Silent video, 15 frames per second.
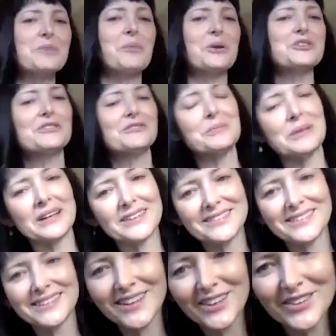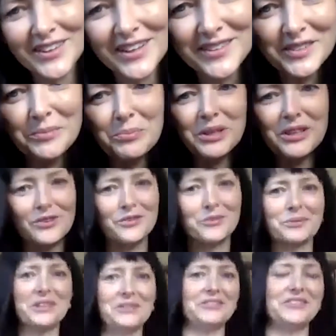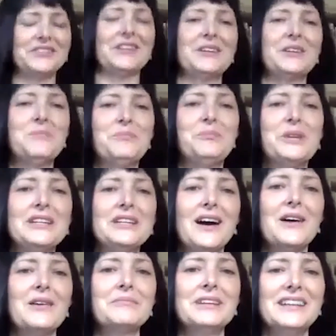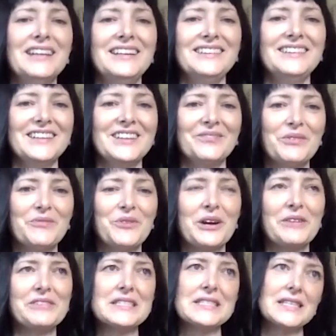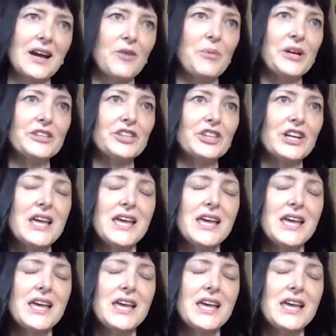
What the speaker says: a bunch of them actually, because I had some beavers when I was young, but before I was a chiropractor.